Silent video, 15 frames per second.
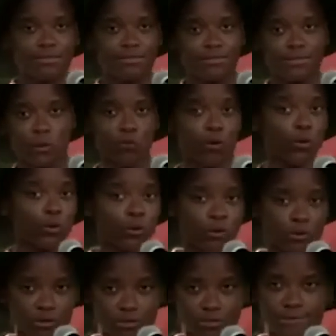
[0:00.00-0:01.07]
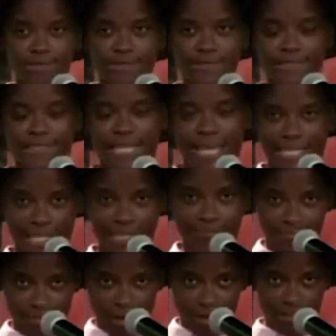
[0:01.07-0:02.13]
The role that they
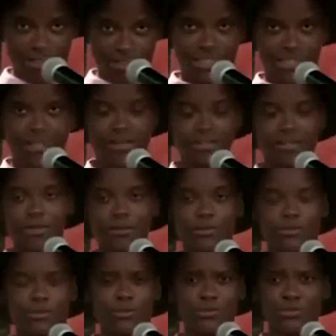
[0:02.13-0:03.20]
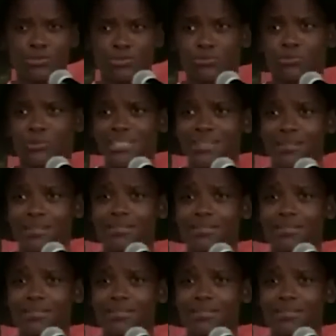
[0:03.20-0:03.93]
masked it under was called Sarita.